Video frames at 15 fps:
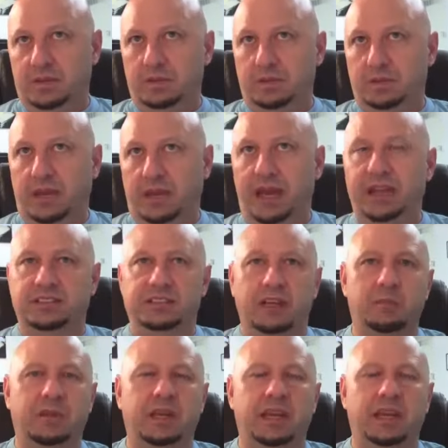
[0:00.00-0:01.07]
has
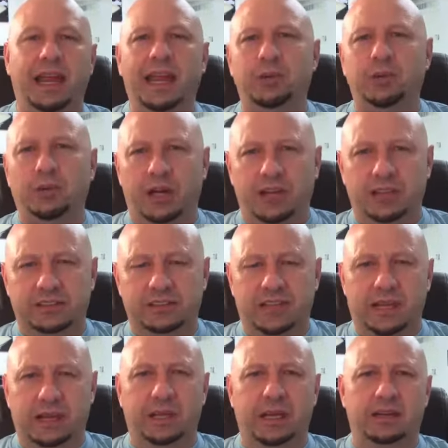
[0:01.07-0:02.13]
them get angry all the
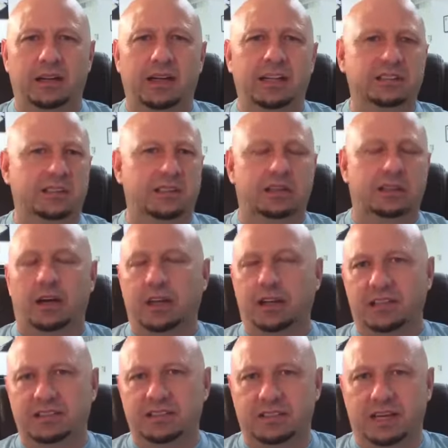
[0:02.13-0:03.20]
time at us and call
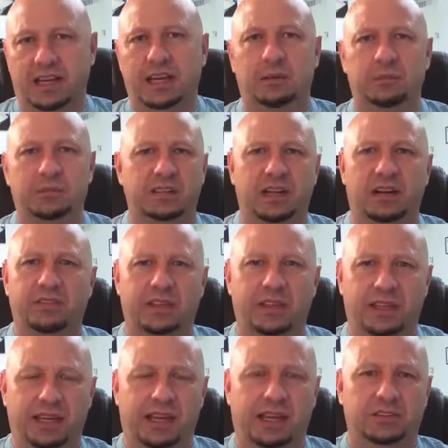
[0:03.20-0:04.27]
us names and
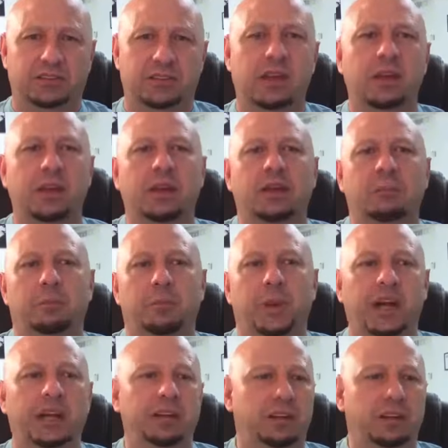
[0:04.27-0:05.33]
everything else.
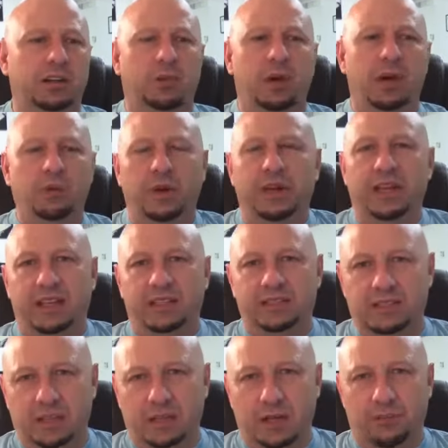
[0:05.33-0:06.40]
But you know what? We can't
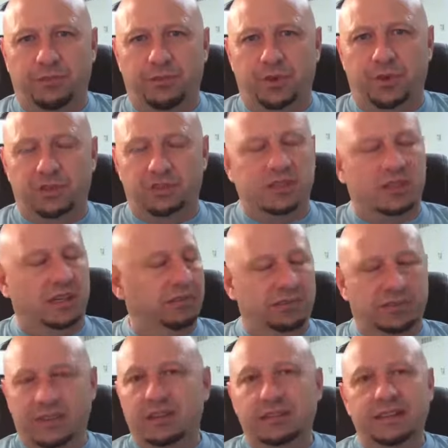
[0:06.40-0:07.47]
stick up for ourselves.
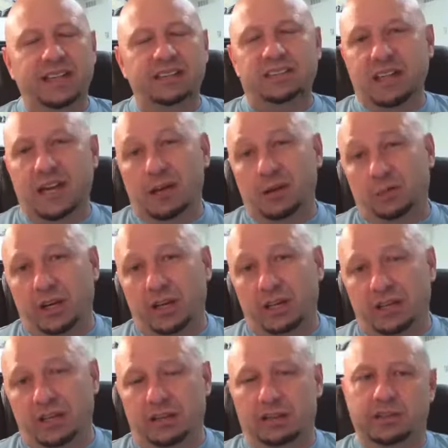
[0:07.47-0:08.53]
That's not right
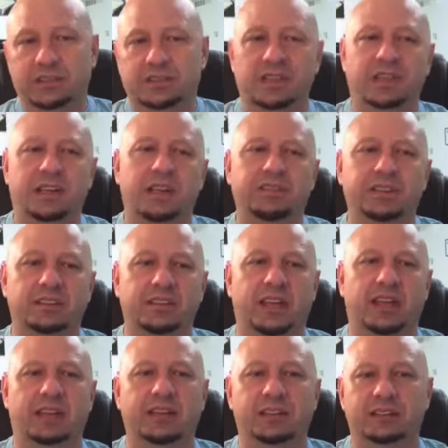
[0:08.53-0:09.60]
either. It's a give and
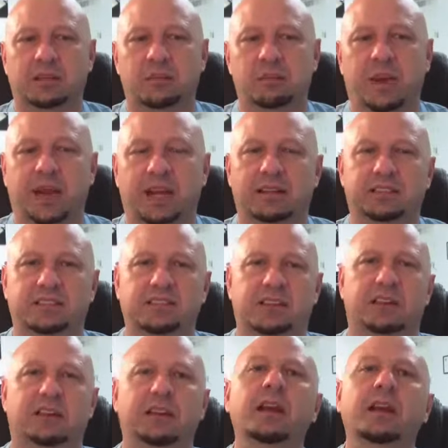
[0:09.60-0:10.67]
take and it's a
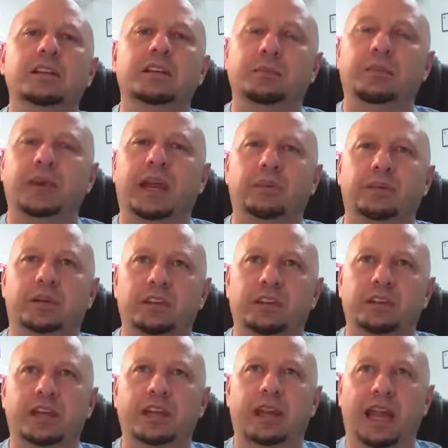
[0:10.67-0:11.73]
balancing to be able to
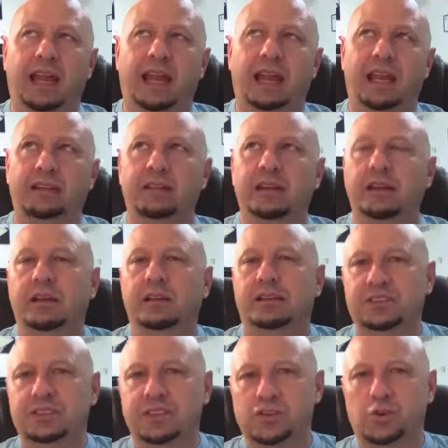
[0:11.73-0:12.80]
look at the
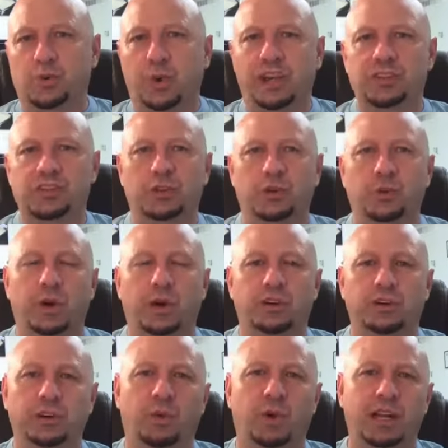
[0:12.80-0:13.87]
situation where, you
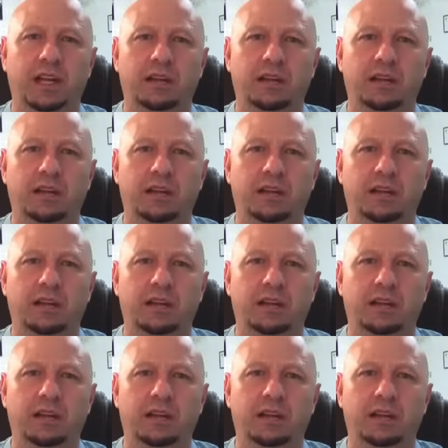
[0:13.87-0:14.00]
know what?